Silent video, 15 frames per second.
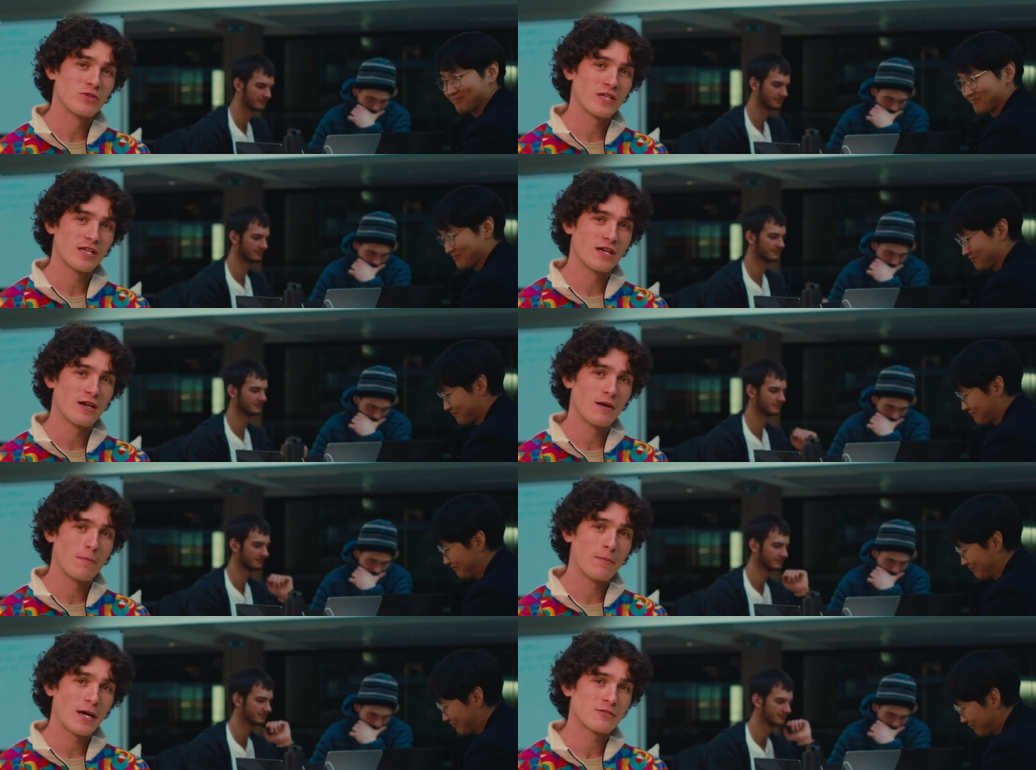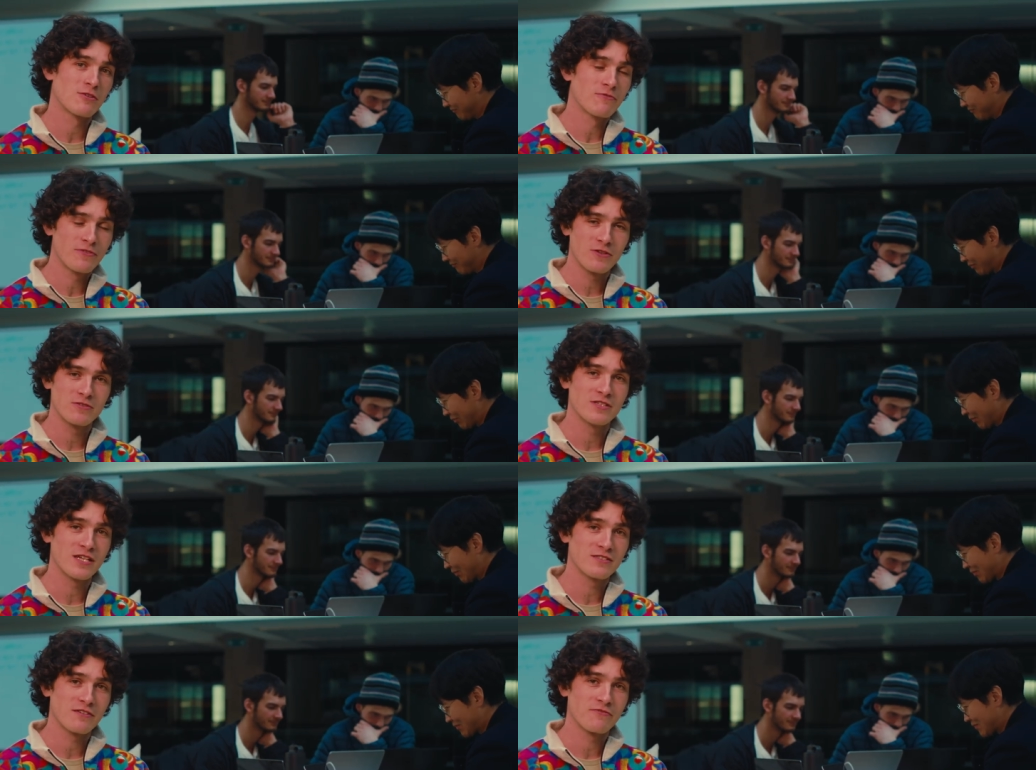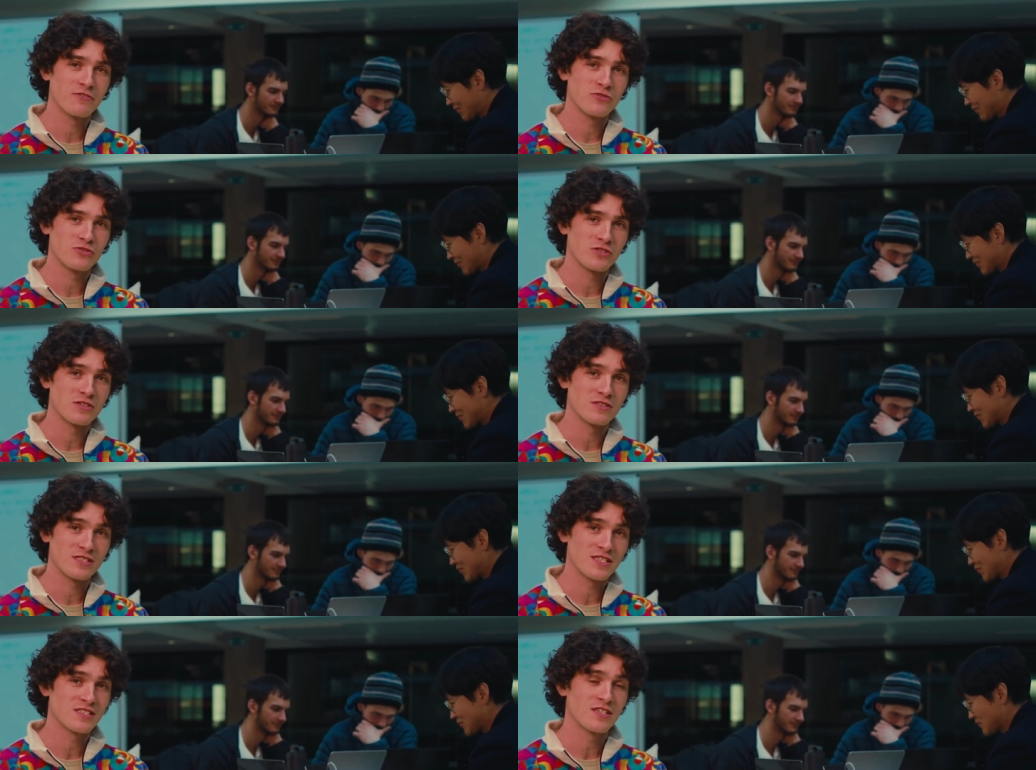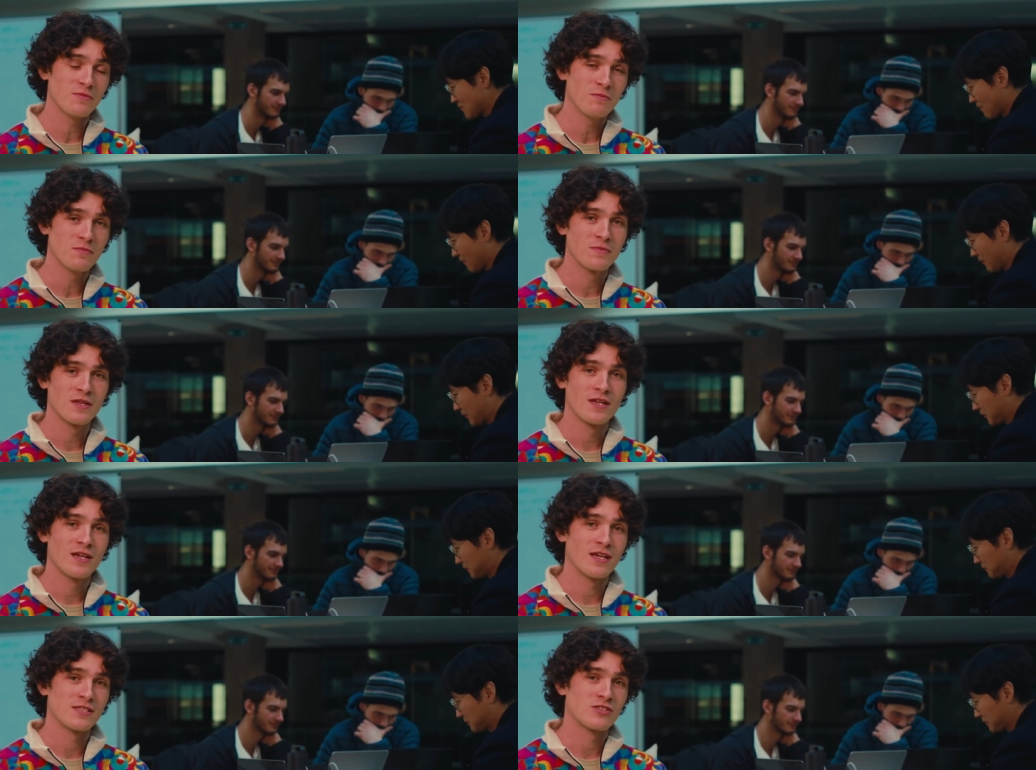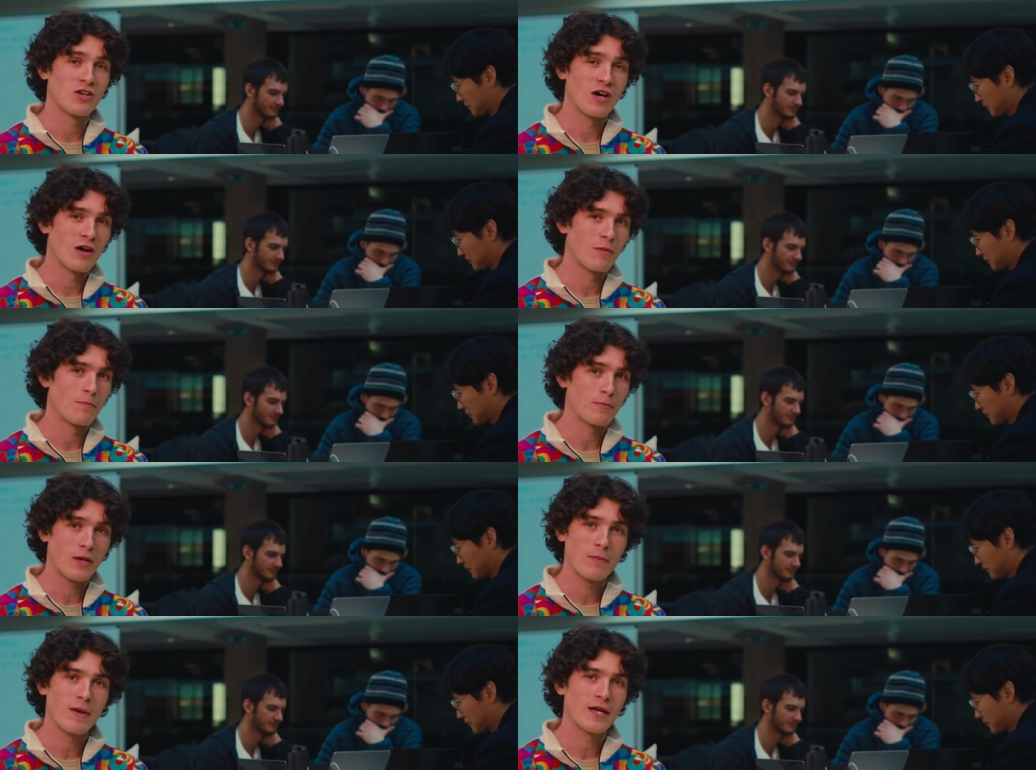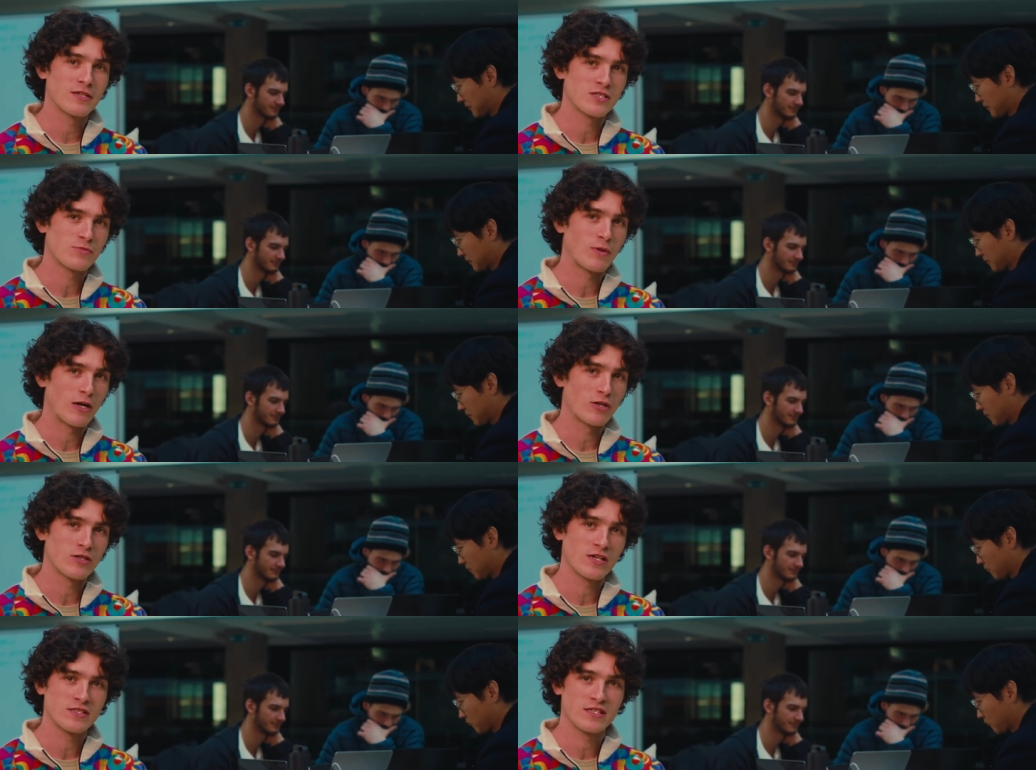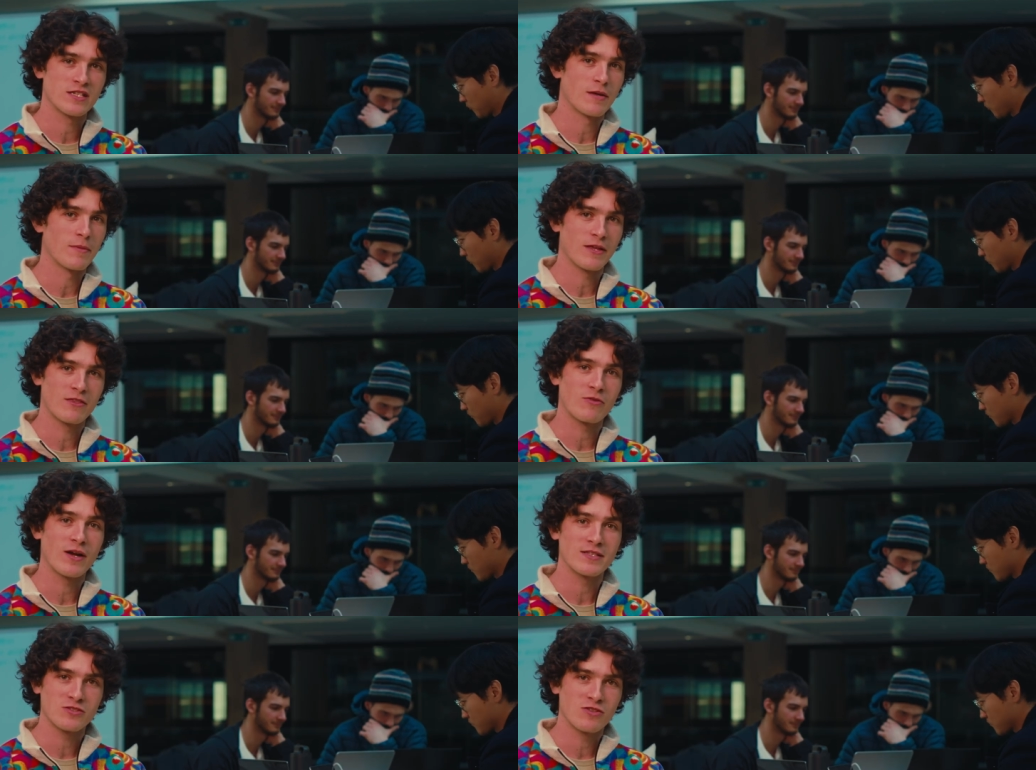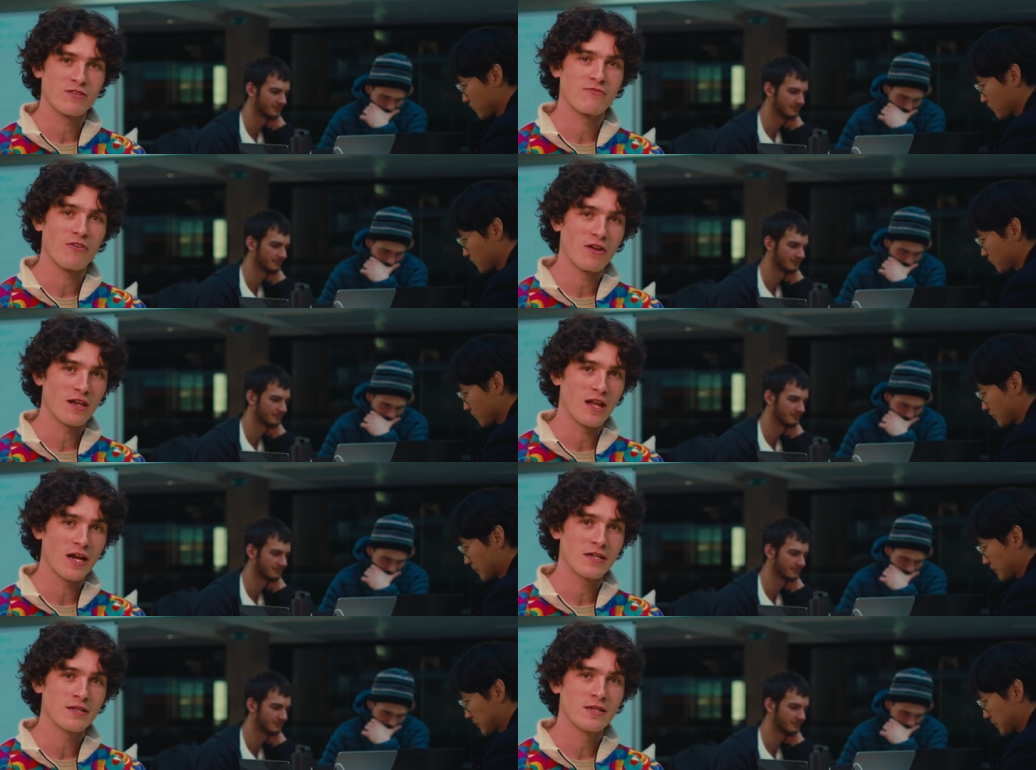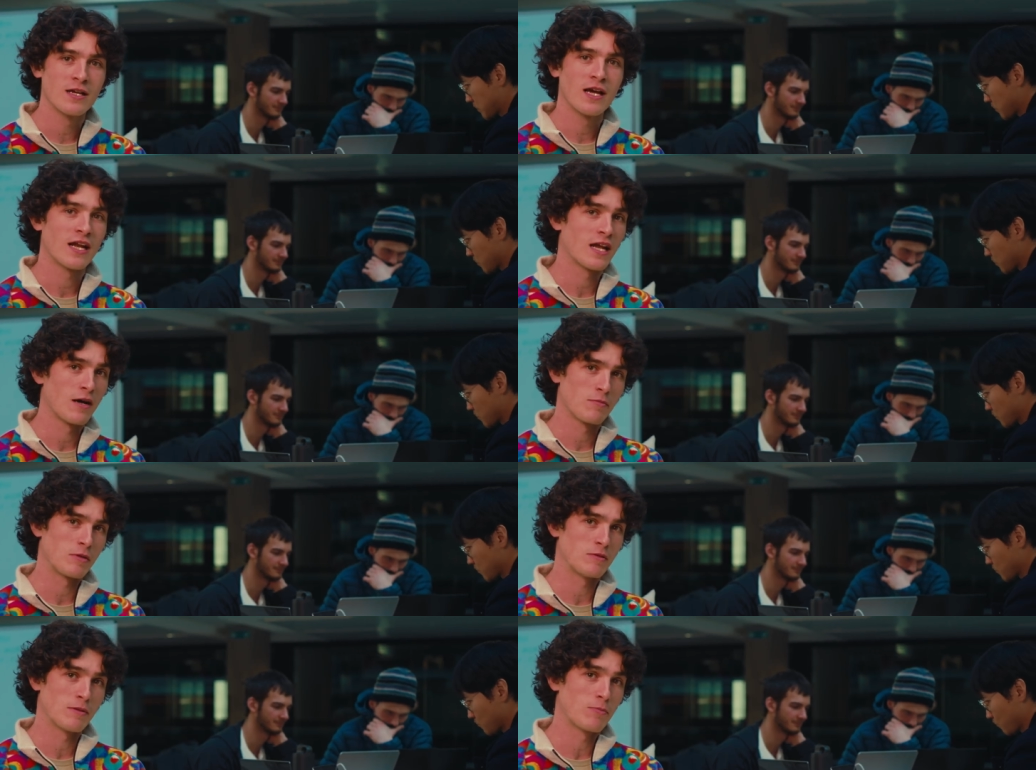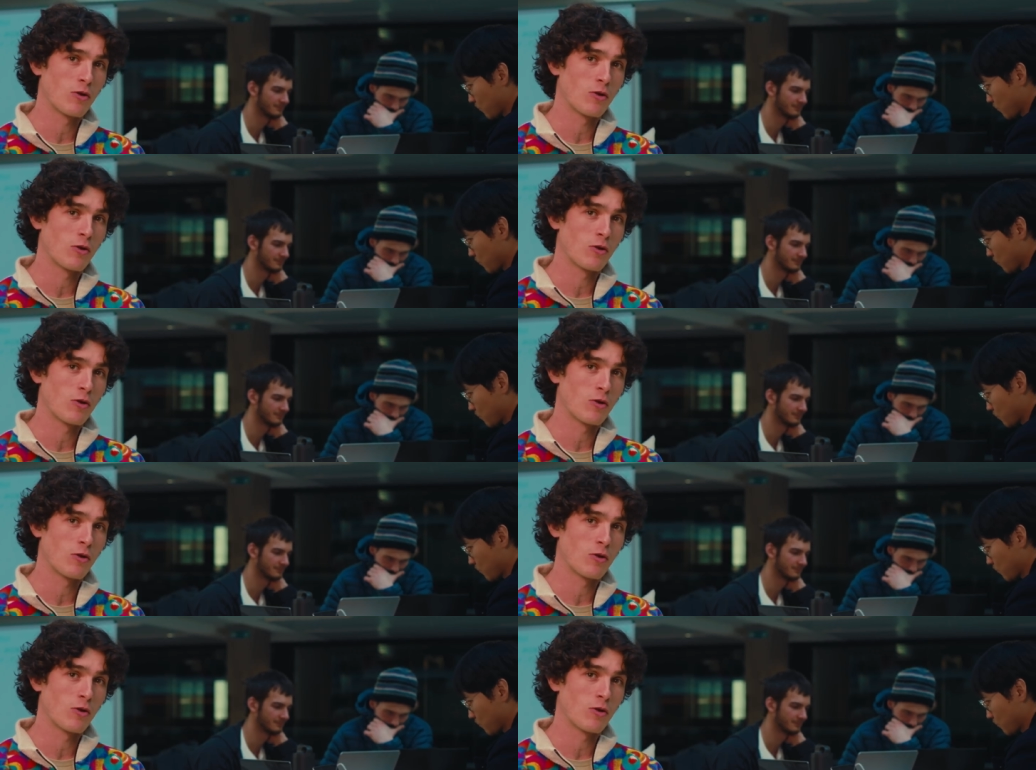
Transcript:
Speaker 1: doing a battlefield data fusion system. It's to help commanders prioritize incoming threats on the front line and help them